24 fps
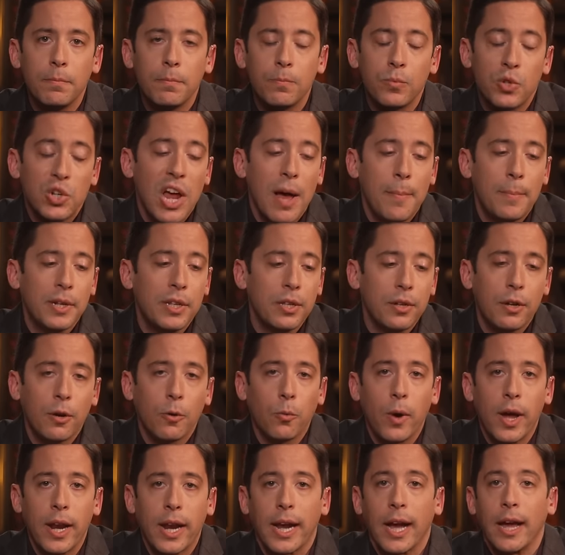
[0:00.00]
stop until your
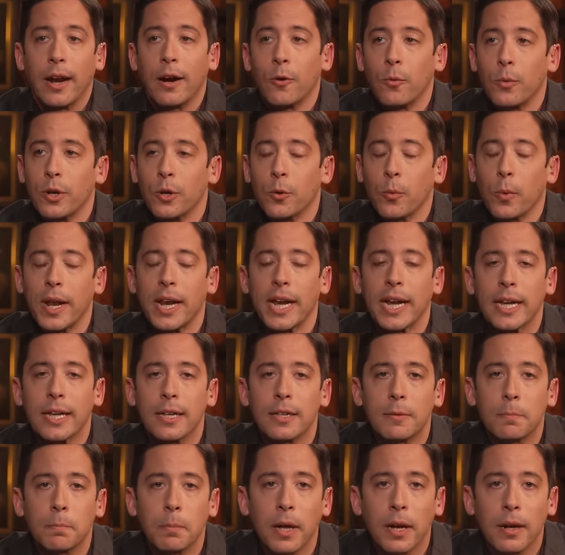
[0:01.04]
wedding. I don't know when your wedding
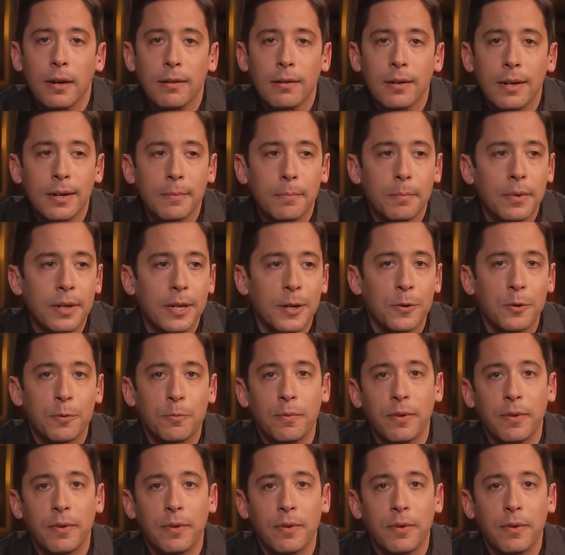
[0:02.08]
is, but you know,